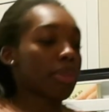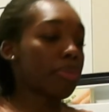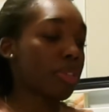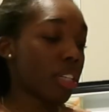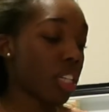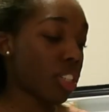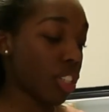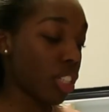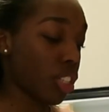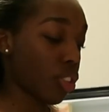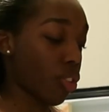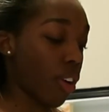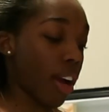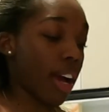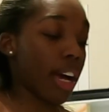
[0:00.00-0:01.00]
some Dungeness
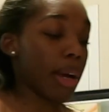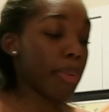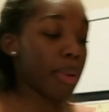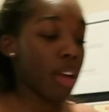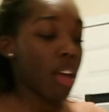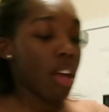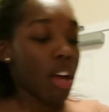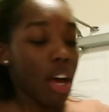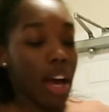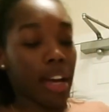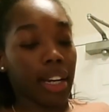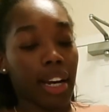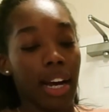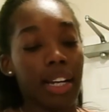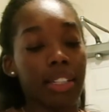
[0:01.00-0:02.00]
crab.
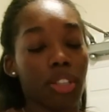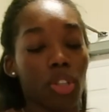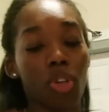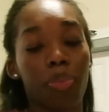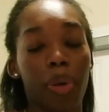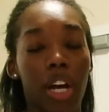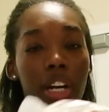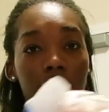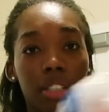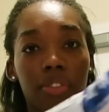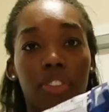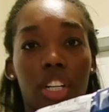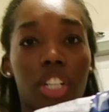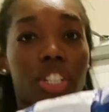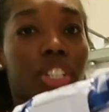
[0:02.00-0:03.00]
I got two pounds
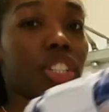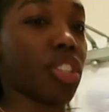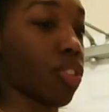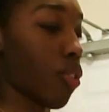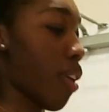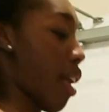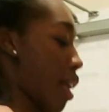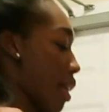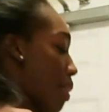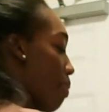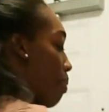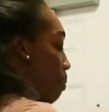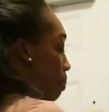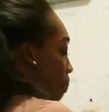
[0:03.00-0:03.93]
of Dungeness crab.